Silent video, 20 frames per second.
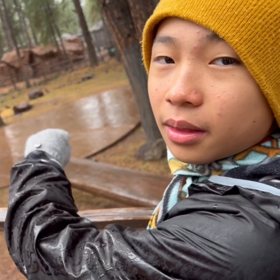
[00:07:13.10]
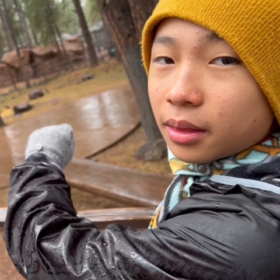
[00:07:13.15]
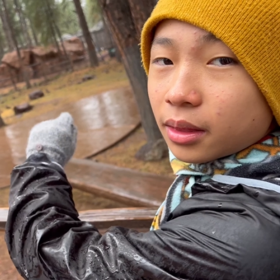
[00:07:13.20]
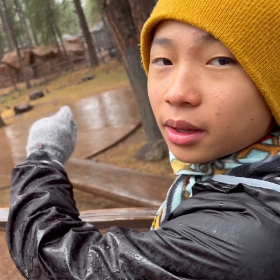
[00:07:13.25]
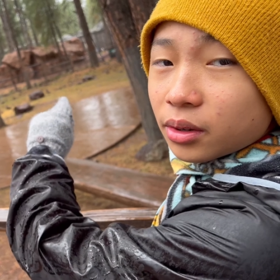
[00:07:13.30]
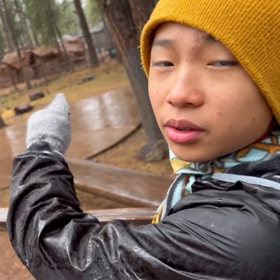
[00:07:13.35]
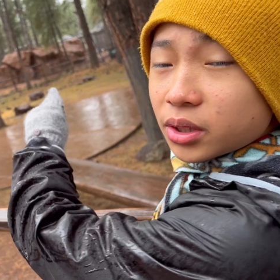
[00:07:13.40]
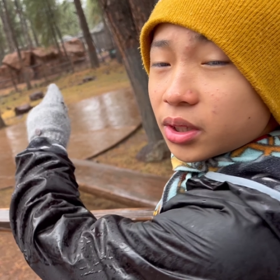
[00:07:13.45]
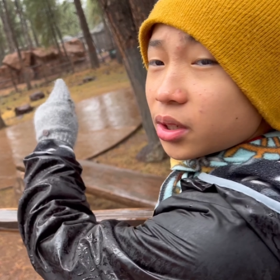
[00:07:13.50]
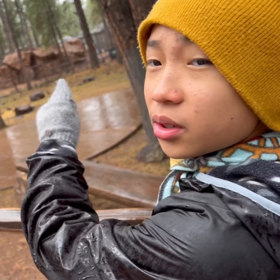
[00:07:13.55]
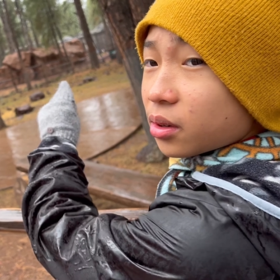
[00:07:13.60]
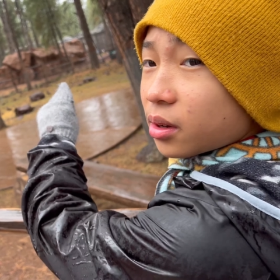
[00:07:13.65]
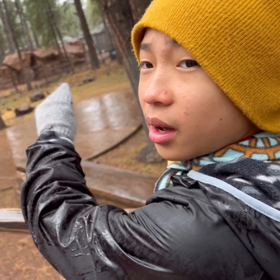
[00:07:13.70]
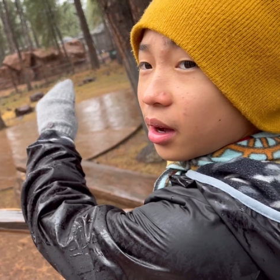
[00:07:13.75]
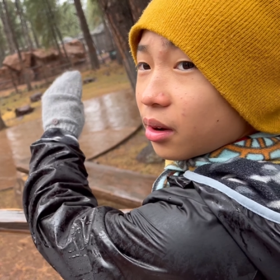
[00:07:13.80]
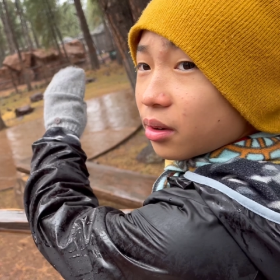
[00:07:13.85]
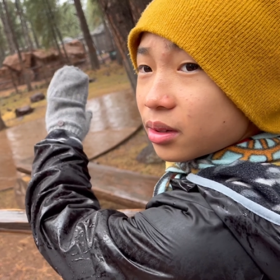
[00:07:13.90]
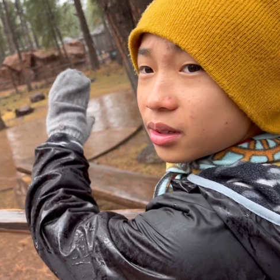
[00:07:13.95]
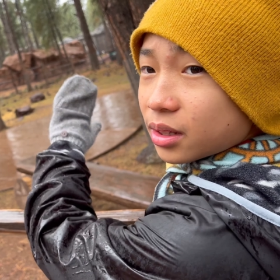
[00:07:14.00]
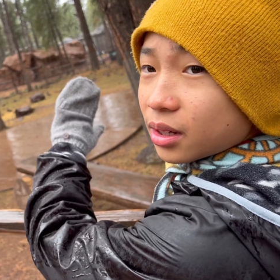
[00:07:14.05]
Those two
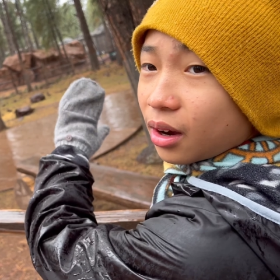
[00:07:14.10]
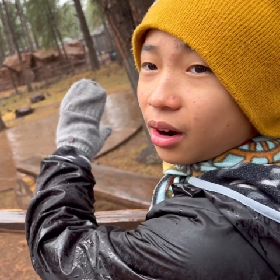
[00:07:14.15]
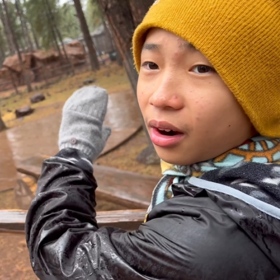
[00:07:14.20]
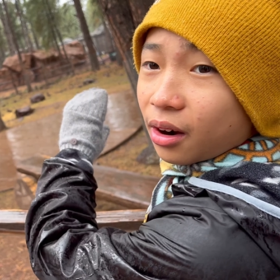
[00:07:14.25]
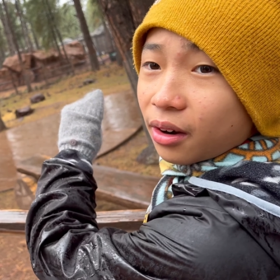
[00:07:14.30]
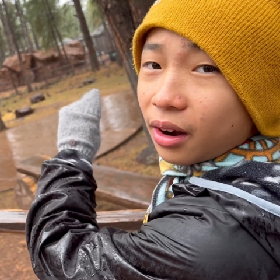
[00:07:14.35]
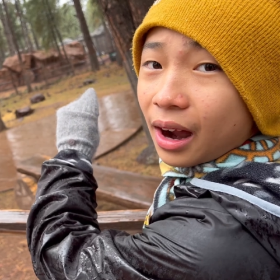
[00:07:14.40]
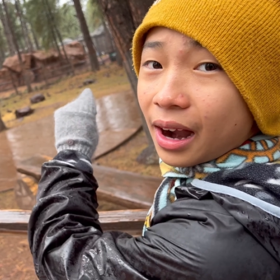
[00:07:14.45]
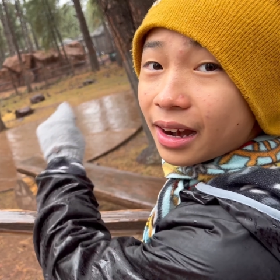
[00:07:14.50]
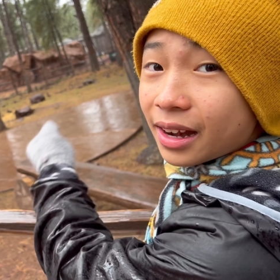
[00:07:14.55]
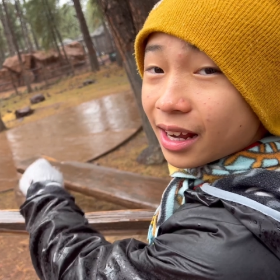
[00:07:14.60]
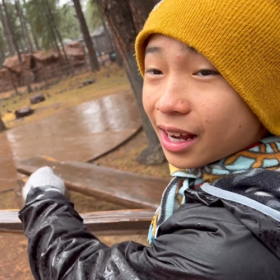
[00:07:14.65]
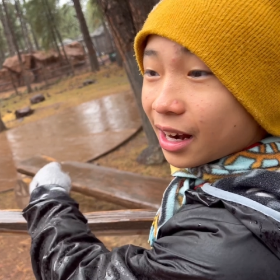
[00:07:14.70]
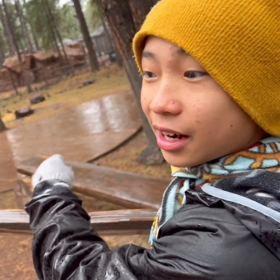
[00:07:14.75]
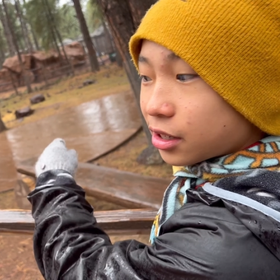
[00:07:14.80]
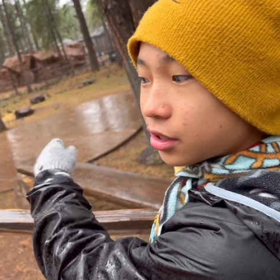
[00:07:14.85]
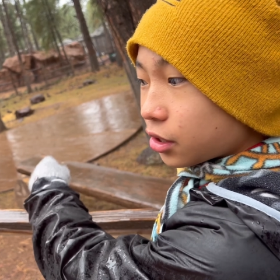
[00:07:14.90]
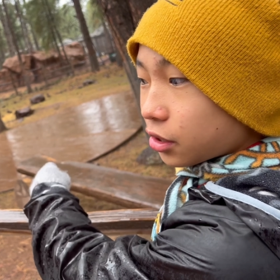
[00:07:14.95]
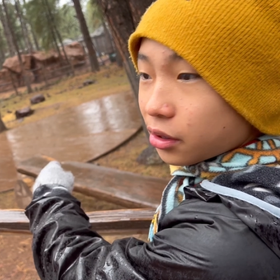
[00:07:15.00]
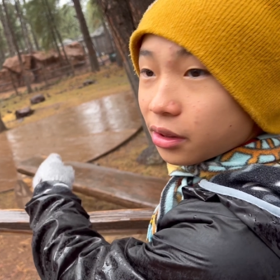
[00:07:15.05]
goats are hiding
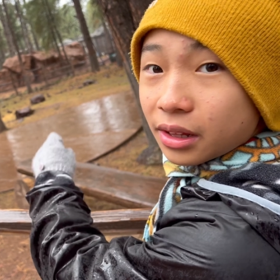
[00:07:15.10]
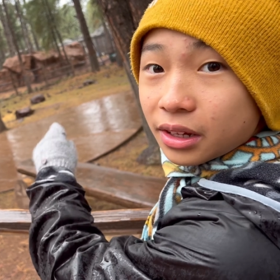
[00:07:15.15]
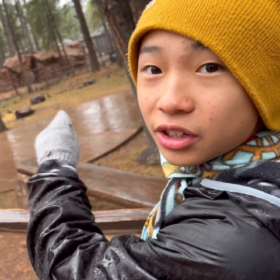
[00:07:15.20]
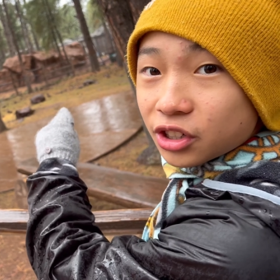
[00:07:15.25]
under the